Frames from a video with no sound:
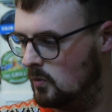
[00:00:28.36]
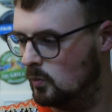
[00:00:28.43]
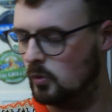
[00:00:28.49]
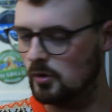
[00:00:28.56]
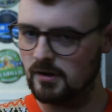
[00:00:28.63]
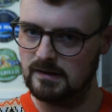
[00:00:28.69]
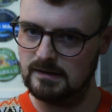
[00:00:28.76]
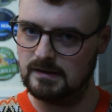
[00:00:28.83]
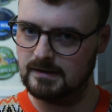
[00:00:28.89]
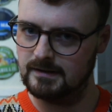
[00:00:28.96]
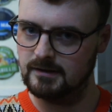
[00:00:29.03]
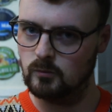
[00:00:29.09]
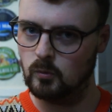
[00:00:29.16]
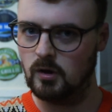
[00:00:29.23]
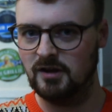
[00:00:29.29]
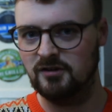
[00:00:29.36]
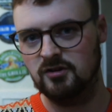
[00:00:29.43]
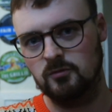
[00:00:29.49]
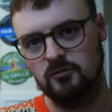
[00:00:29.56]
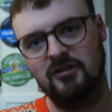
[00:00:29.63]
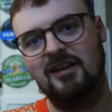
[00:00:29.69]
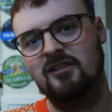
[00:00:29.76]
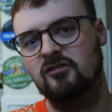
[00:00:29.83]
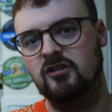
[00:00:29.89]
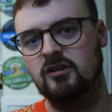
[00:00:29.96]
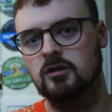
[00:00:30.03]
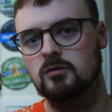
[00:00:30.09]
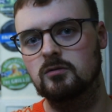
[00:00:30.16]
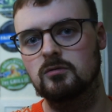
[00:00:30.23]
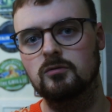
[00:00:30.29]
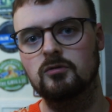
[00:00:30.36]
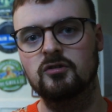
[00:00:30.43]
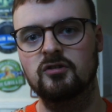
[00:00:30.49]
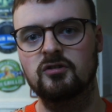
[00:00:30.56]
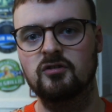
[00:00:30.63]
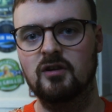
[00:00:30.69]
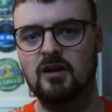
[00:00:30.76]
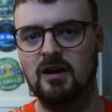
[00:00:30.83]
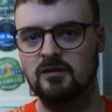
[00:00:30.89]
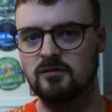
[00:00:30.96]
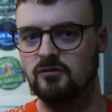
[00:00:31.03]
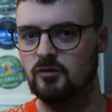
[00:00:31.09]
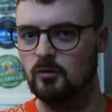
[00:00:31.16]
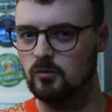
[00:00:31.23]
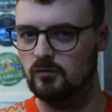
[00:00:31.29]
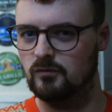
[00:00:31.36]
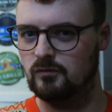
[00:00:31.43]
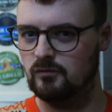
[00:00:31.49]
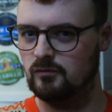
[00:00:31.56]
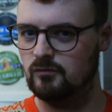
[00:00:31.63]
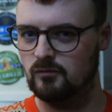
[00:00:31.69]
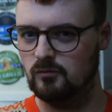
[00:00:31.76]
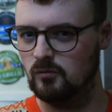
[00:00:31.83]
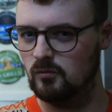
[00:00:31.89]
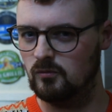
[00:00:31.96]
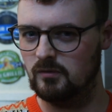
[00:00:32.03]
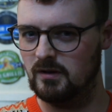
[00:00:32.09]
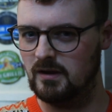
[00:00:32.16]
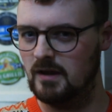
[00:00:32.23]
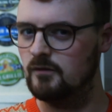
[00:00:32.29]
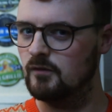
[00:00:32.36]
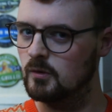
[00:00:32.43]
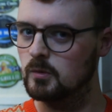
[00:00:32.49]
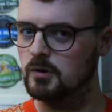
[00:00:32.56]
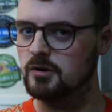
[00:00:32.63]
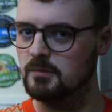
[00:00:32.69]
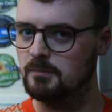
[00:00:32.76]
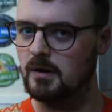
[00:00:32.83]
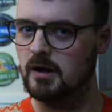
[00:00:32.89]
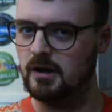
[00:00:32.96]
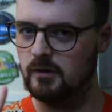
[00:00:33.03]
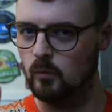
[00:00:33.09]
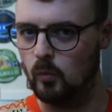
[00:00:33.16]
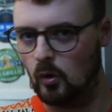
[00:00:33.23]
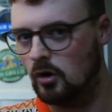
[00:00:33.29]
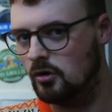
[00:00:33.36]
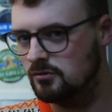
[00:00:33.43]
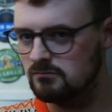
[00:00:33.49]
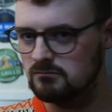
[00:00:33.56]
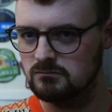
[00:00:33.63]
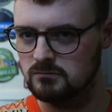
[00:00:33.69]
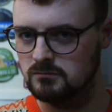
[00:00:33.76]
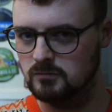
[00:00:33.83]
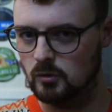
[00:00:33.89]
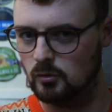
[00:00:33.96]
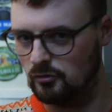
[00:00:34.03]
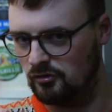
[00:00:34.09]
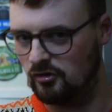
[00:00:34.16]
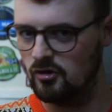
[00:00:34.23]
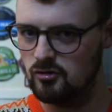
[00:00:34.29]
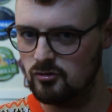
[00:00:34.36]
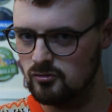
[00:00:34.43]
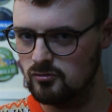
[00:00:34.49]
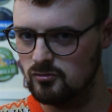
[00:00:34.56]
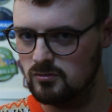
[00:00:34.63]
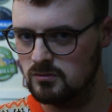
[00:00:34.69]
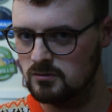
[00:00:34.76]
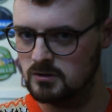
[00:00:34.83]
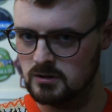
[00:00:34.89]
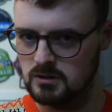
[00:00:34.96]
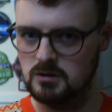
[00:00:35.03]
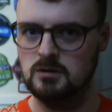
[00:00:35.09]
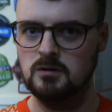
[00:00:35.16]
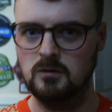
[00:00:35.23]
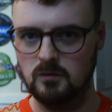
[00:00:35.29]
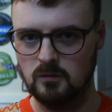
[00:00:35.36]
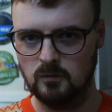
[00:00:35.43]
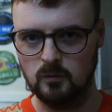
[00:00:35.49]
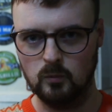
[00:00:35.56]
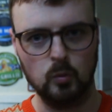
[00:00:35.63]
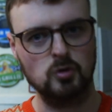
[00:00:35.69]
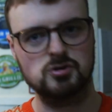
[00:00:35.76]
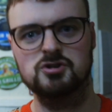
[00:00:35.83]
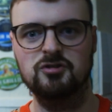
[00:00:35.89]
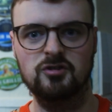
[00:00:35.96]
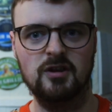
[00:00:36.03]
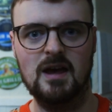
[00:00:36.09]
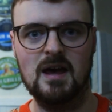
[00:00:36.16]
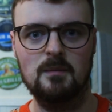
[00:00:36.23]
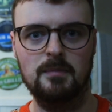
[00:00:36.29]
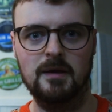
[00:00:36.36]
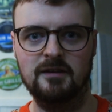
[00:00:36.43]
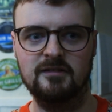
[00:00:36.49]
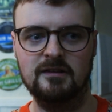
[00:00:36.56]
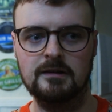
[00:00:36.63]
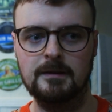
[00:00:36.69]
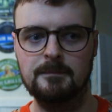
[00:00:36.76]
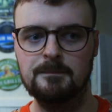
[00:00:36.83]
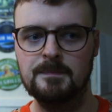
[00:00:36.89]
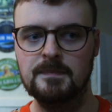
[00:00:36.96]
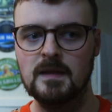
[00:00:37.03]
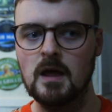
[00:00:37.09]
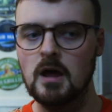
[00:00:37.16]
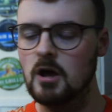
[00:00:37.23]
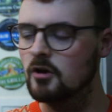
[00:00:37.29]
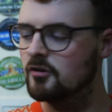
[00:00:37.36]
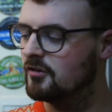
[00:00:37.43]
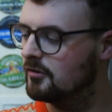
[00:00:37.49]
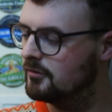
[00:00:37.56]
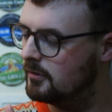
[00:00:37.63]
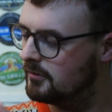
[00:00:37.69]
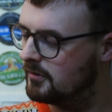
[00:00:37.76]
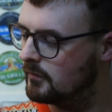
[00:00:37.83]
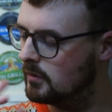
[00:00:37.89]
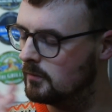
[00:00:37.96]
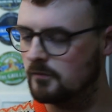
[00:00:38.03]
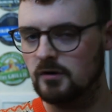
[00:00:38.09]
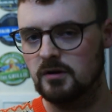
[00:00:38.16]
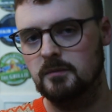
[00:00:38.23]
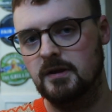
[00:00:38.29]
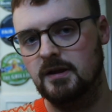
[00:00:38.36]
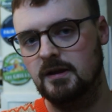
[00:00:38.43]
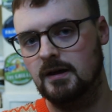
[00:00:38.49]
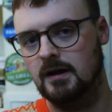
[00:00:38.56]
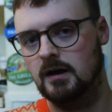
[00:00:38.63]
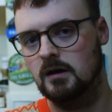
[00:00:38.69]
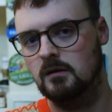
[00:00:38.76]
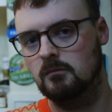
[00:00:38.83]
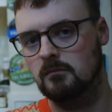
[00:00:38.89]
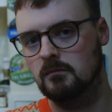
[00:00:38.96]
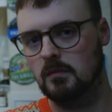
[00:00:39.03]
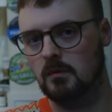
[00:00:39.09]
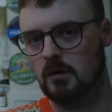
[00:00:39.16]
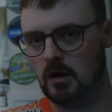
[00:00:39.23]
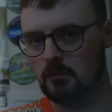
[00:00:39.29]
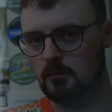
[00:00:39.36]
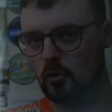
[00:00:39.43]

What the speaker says: what I like, what I don't tend to use, and sort of if you were going to buy one or two, what should you get, basically. So you'll notice I've got in front of me a